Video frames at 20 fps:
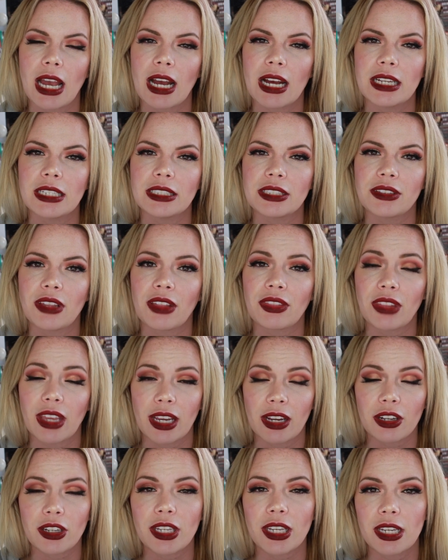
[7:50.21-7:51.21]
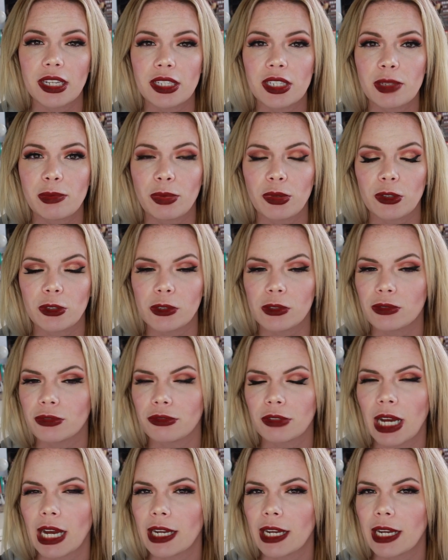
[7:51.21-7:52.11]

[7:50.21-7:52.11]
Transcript: and that they are kiss proof.